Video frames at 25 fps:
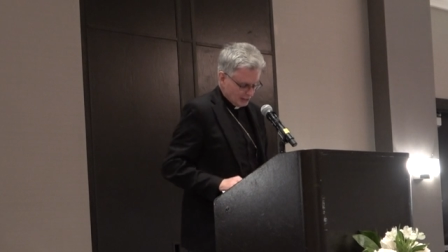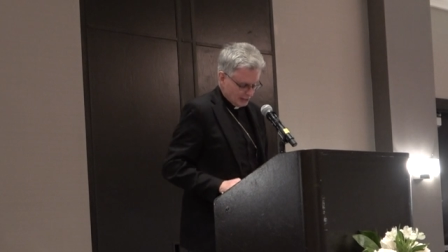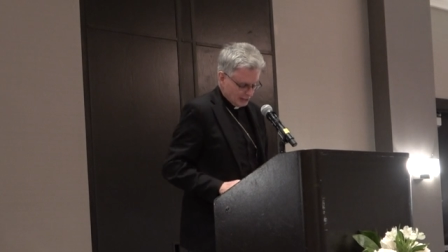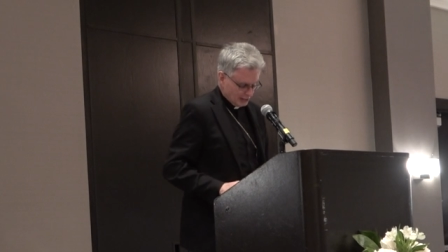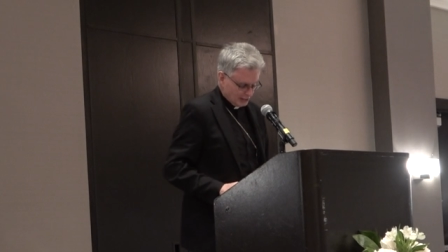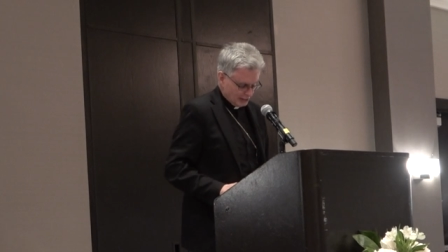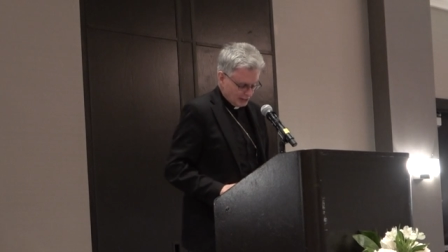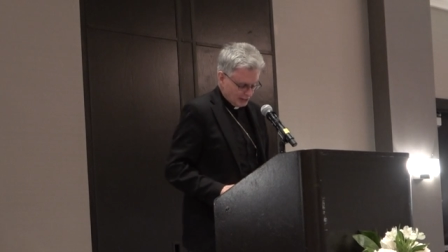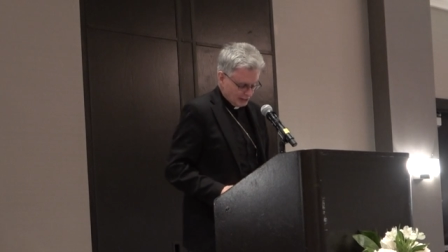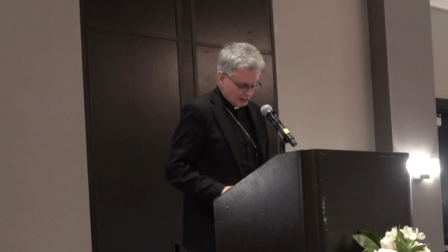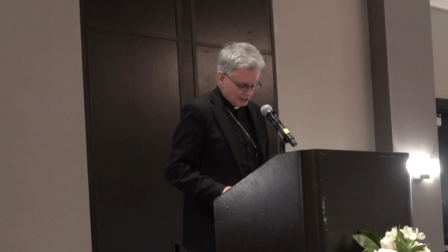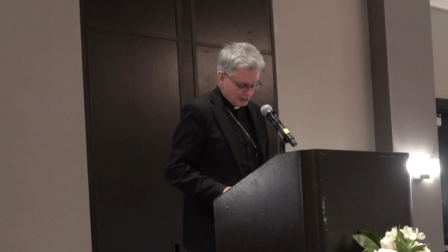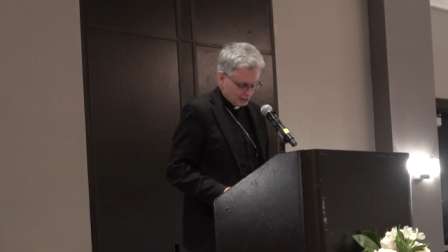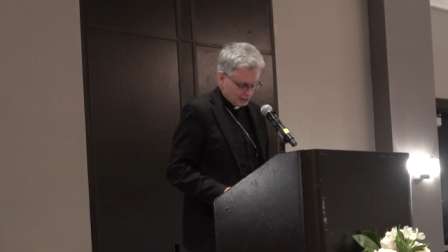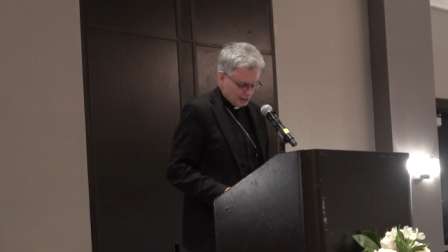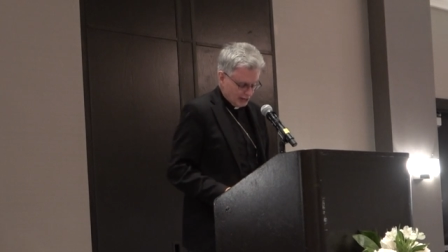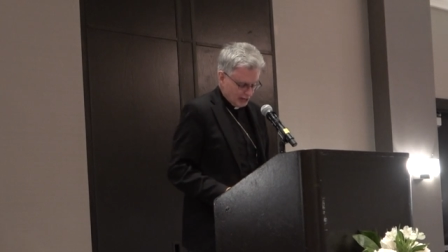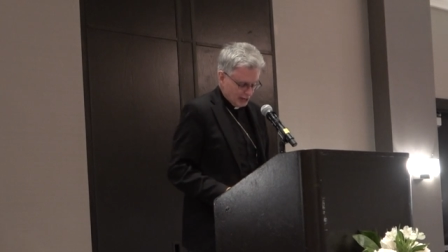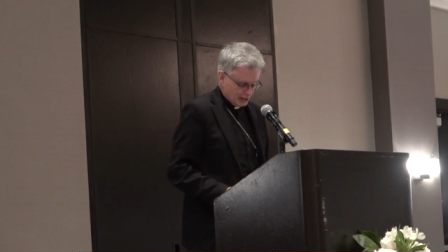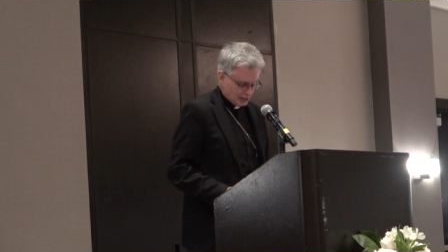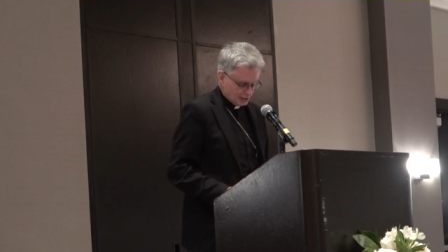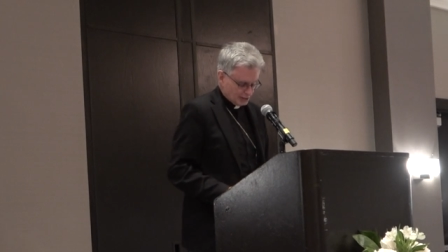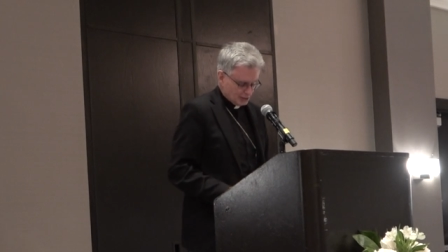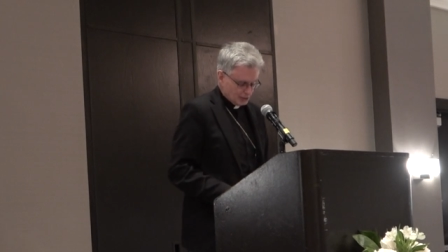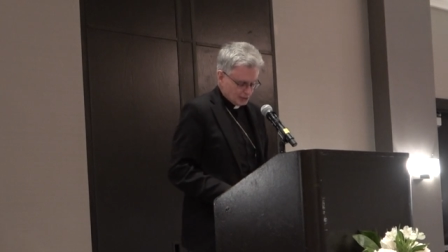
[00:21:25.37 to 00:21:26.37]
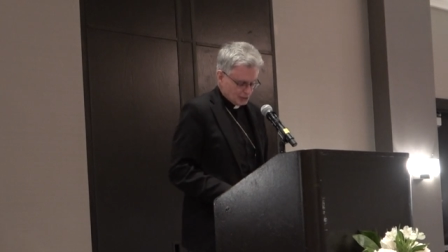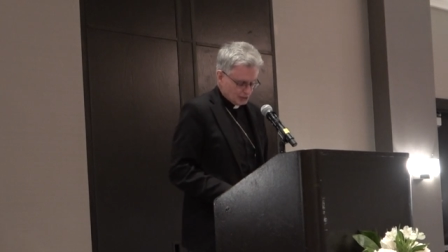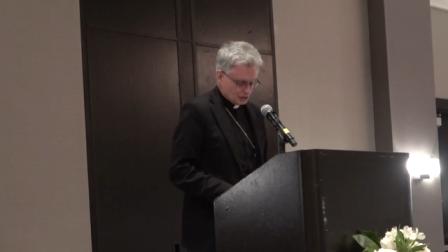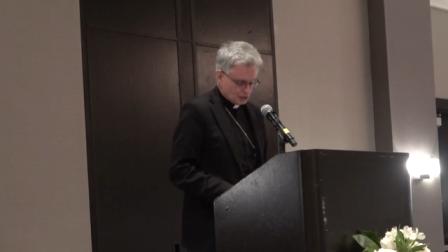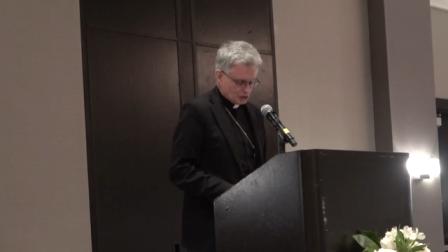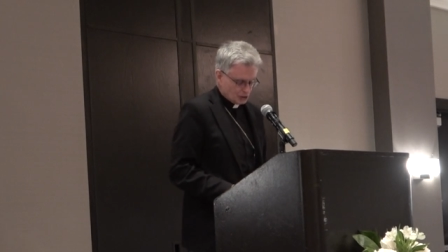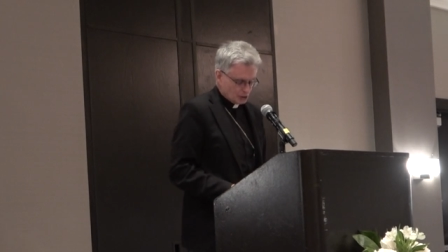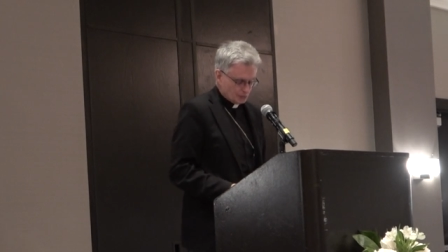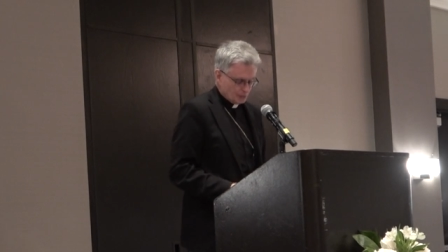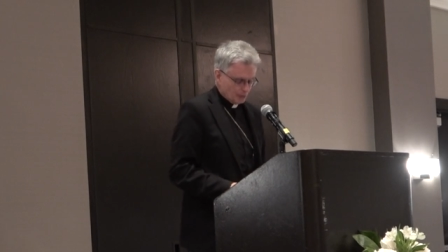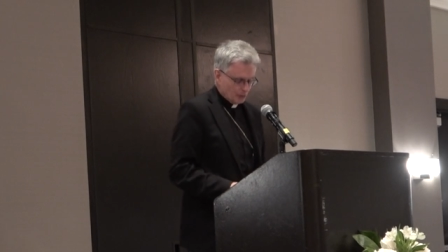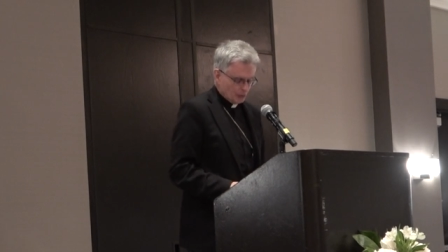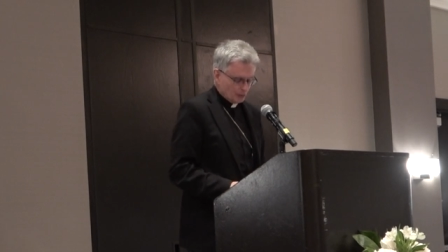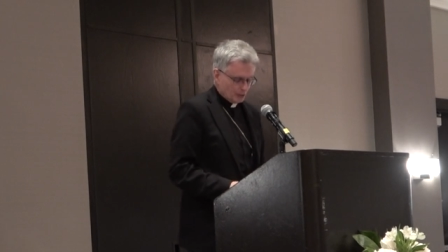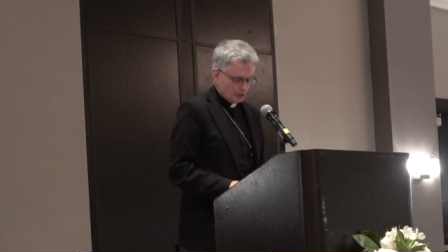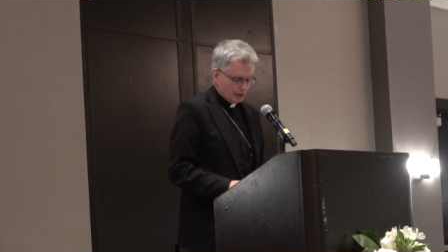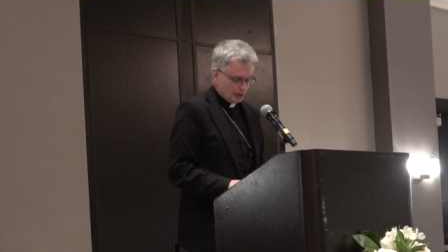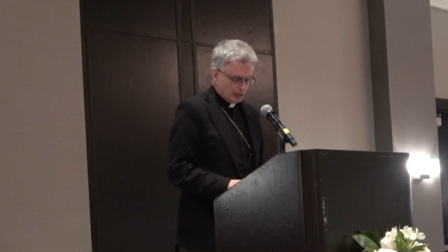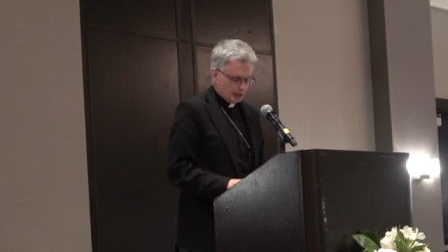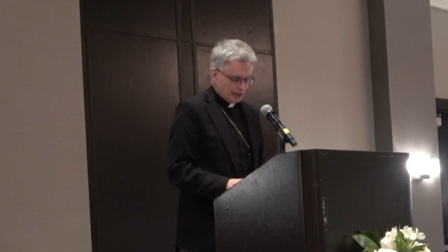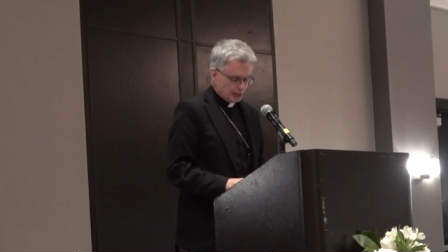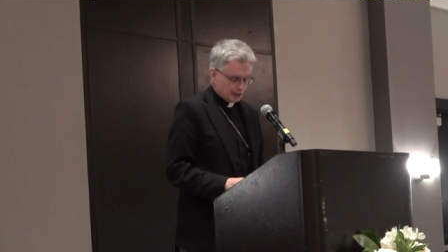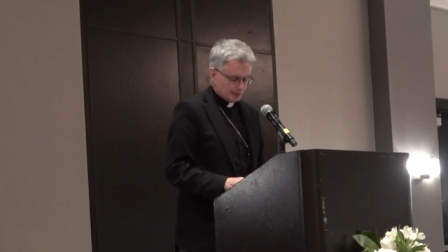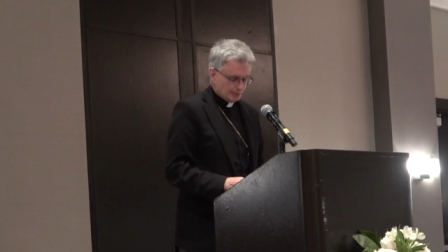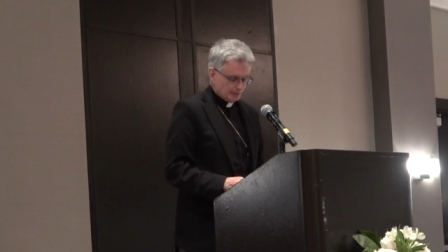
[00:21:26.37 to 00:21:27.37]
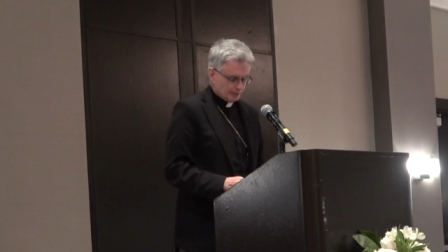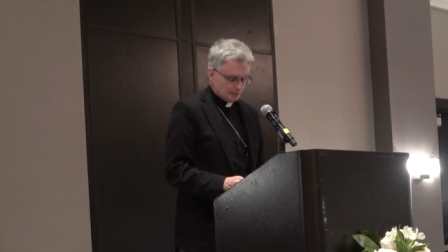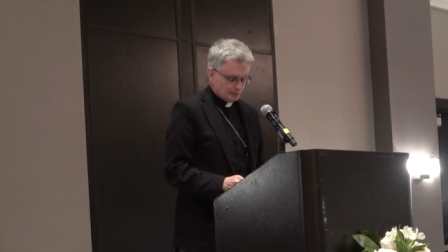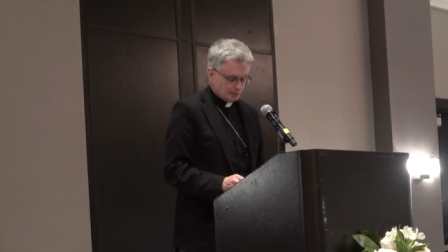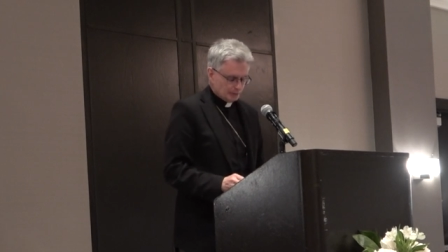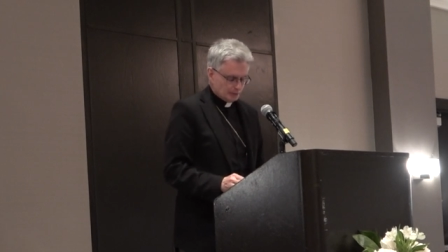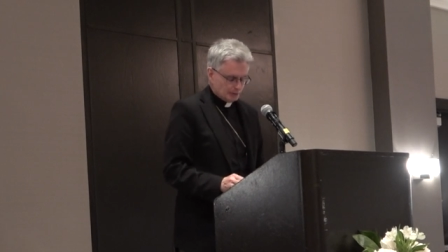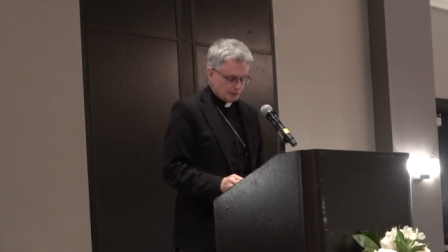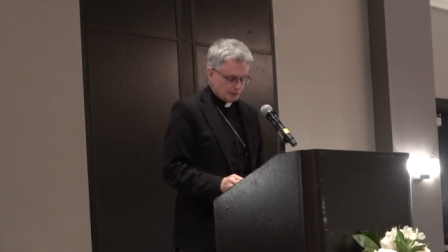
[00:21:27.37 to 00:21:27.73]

in the Diocese of Spokane,